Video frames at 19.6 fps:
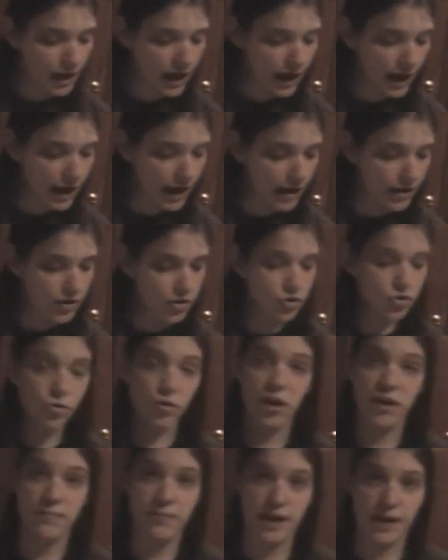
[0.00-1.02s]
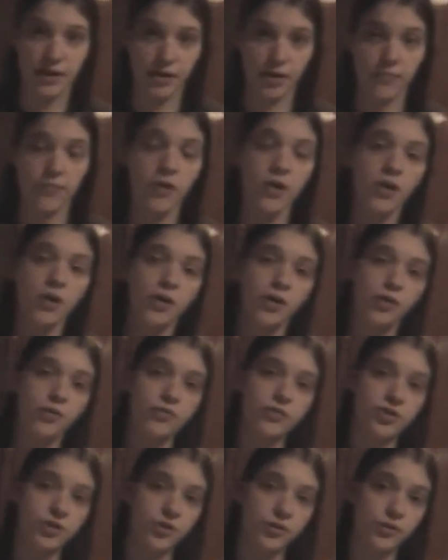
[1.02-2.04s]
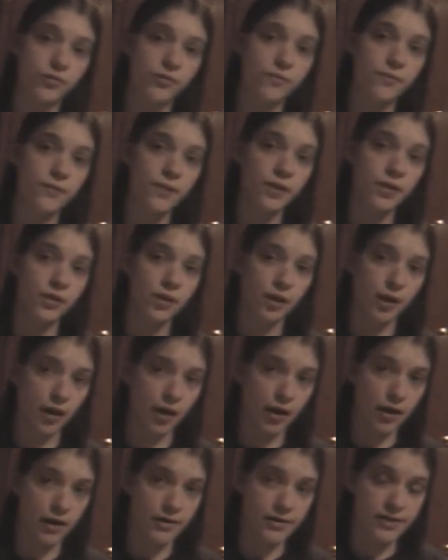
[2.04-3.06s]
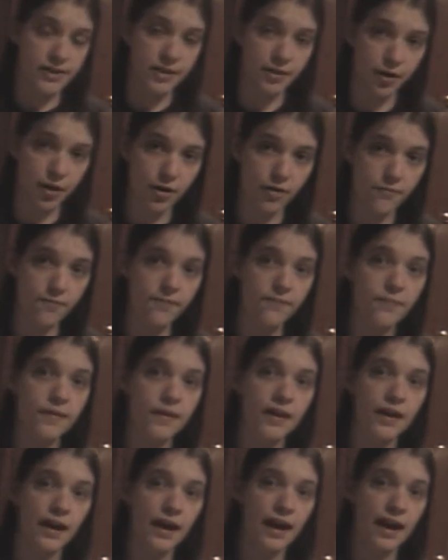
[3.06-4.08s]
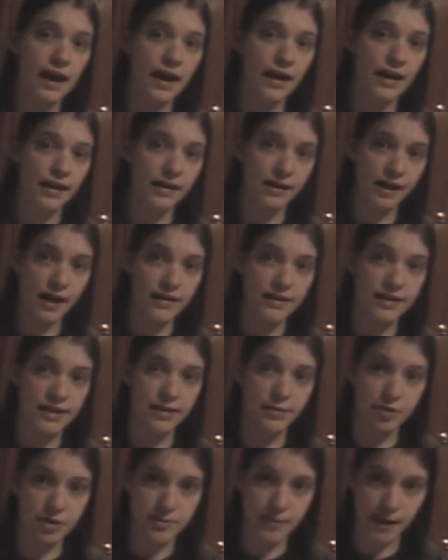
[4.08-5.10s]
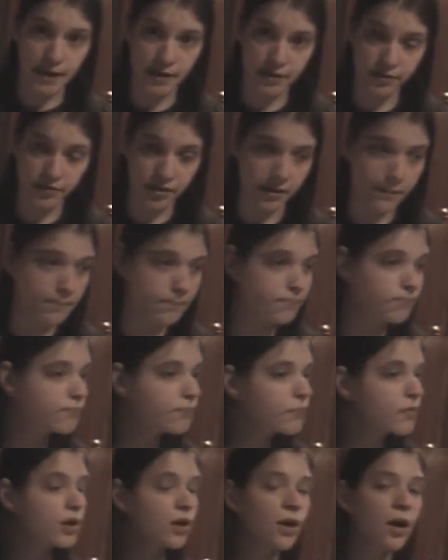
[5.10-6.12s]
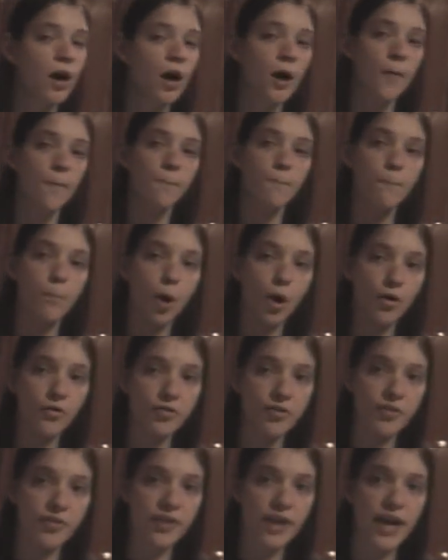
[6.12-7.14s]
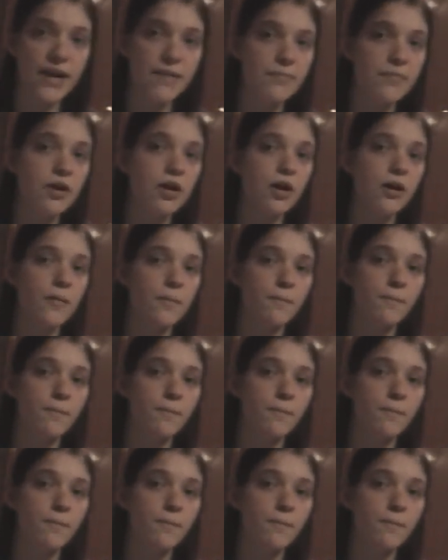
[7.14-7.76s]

and Troy Baker, who do uh, Zero and Akatsuki respectively. Both of them